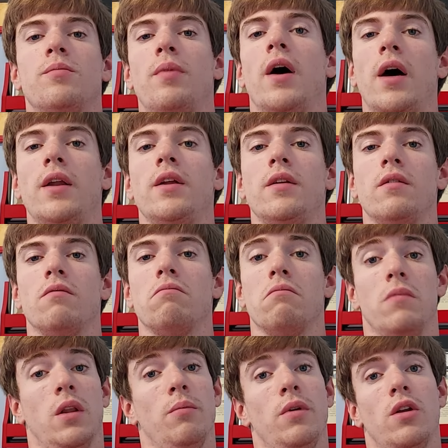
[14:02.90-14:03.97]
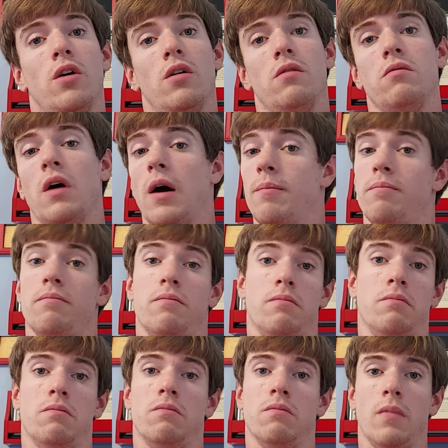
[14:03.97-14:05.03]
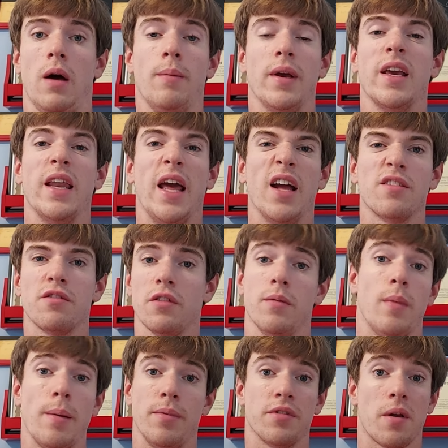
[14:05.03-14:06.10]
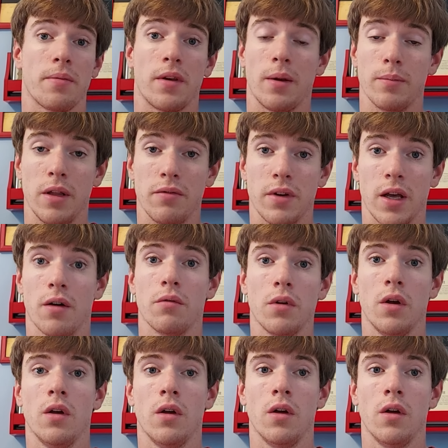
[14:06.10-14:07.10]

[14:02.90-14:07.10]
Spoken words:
about it, let me know. I make an answer. There may be something I'm leaving out.